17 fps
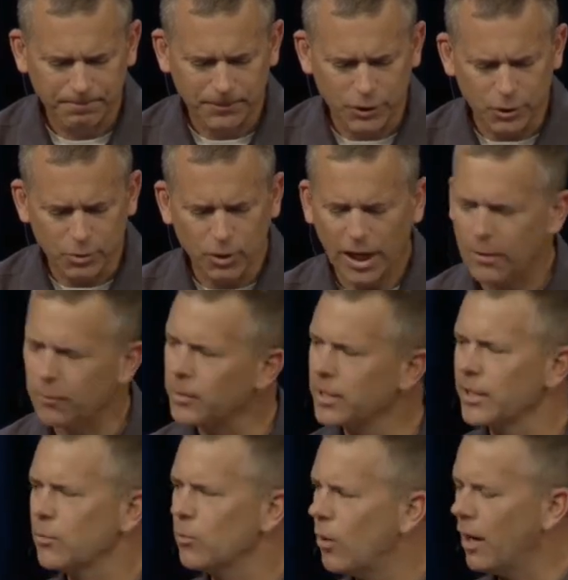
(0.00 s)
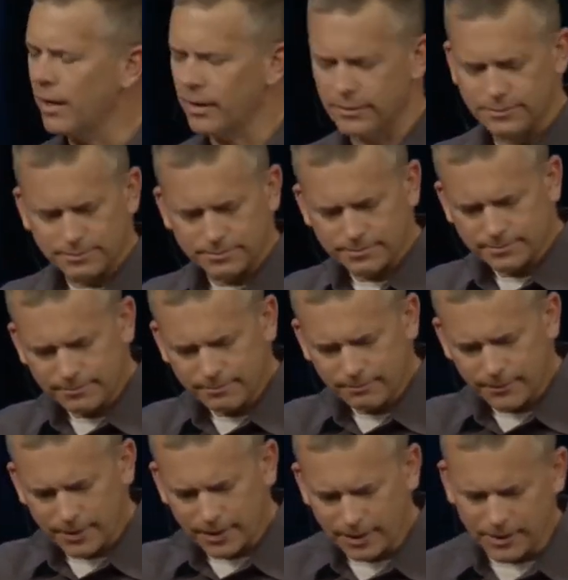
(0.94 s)
Do I really want
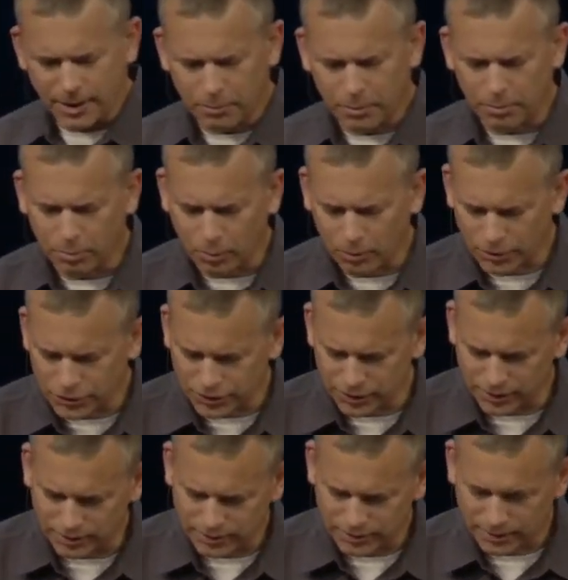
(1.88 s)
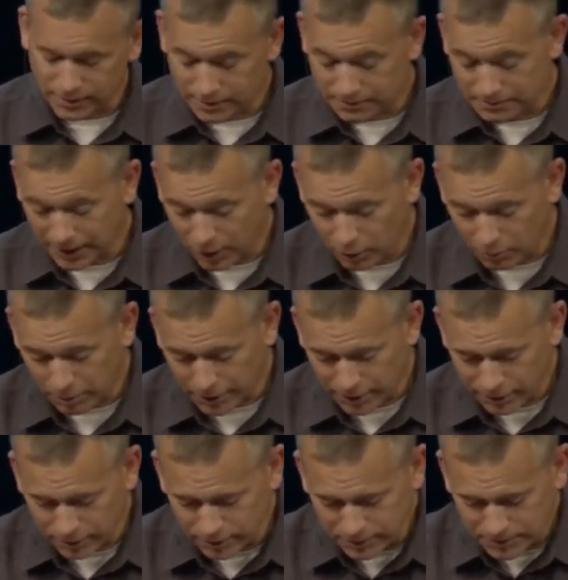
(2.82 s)
a double portion? I hope I
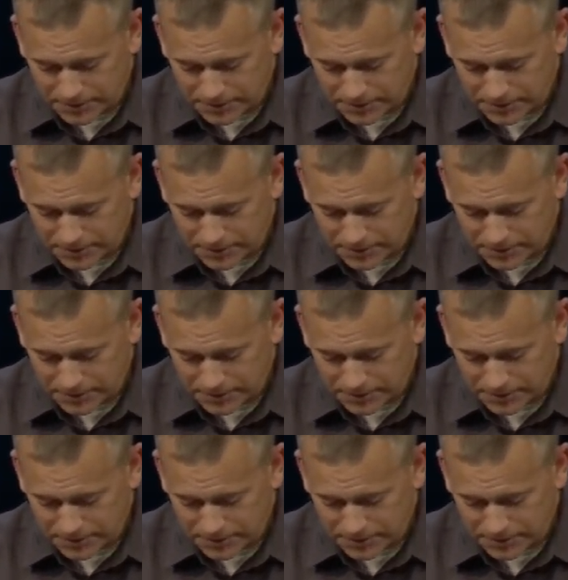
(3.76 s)
do.